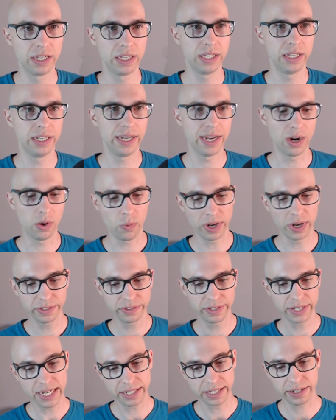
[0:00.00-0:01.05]
Now, once
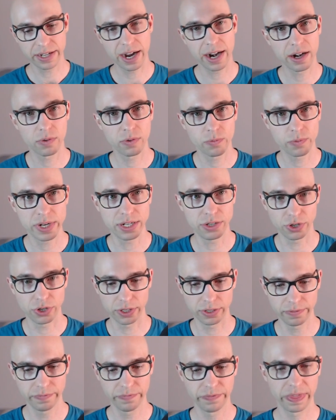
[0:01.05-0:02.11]
the entire
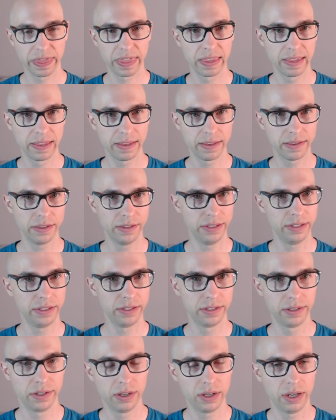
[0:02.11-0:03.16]
region,
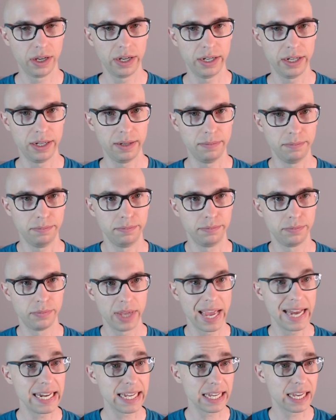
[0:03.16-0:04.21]

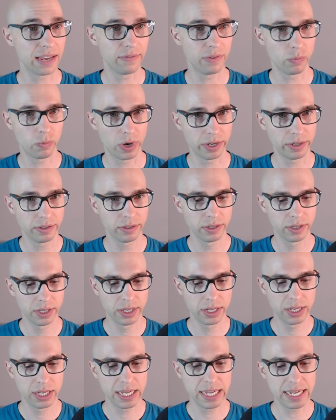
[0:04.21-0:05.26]
any given one,
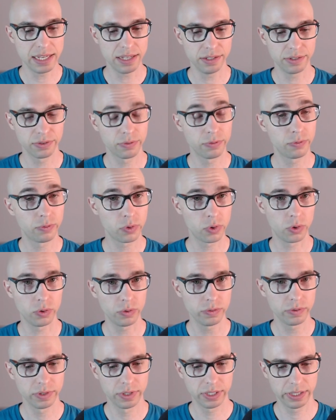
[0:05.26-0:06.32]
is full,
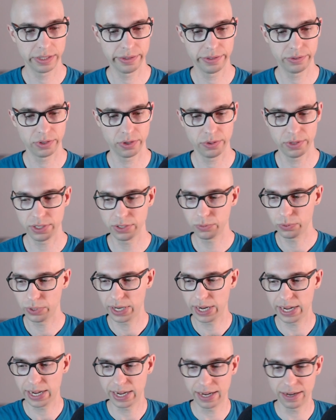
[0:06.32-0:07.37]
so this would
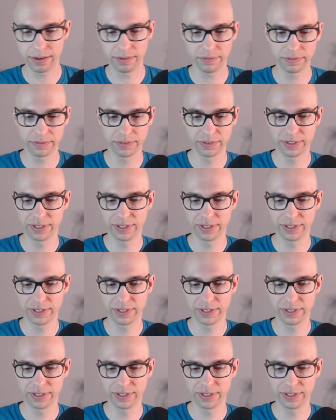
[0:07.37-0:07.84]
have